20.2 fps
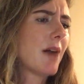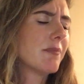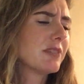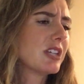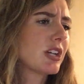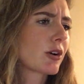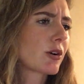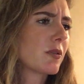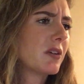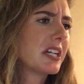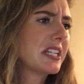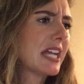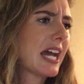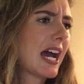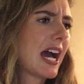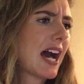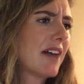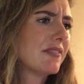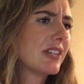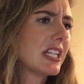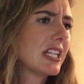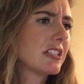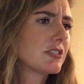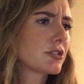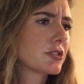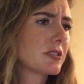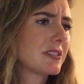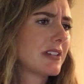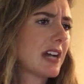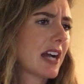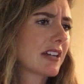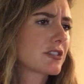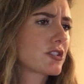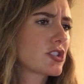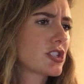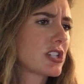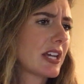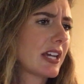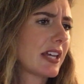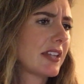You're going to have an
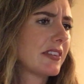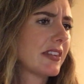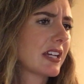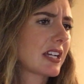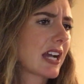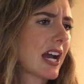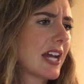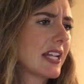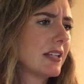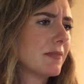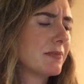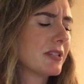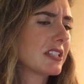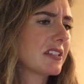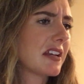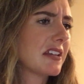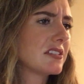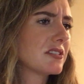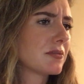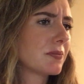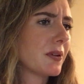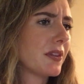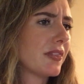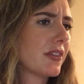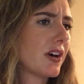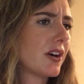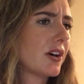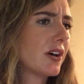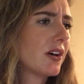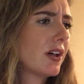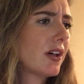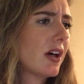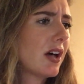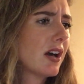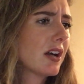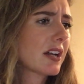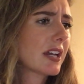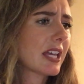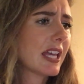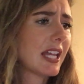introduction that kind of begins with a
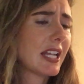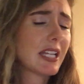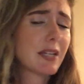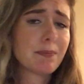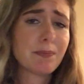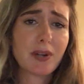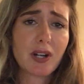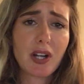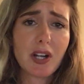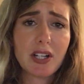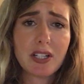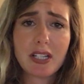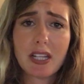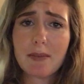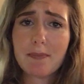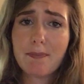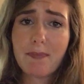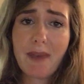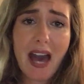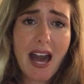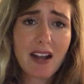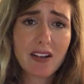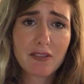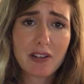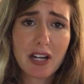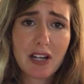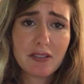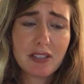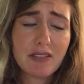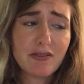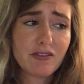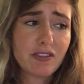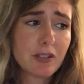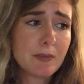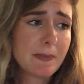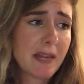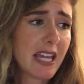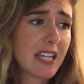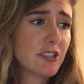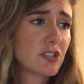hook, any pertinent background
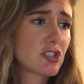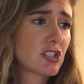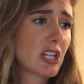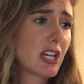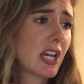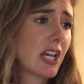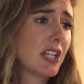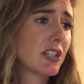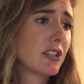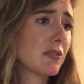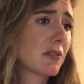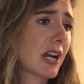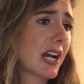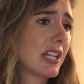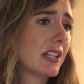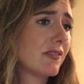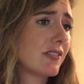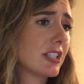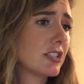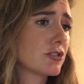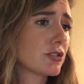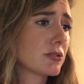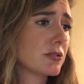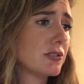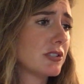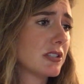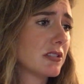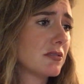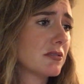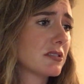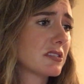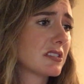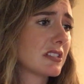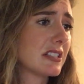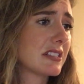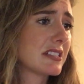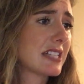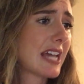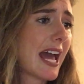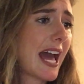information. You kind of introduce
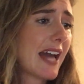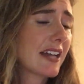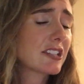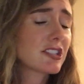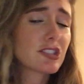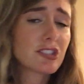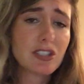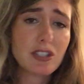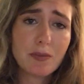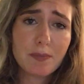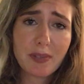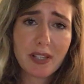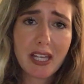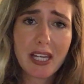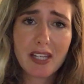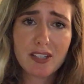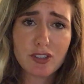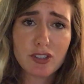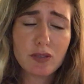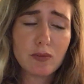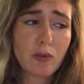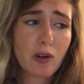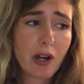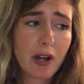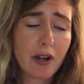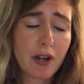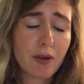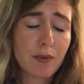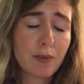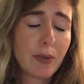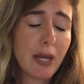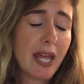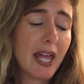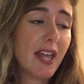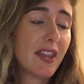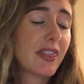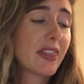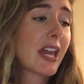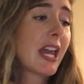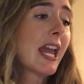the text you plan to work
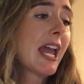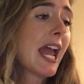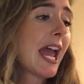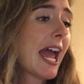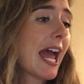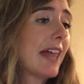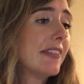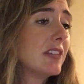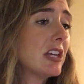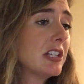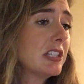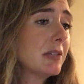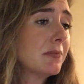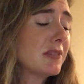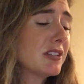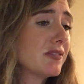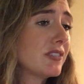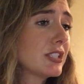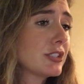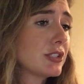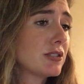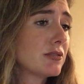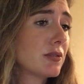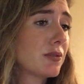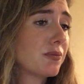with, and then you move into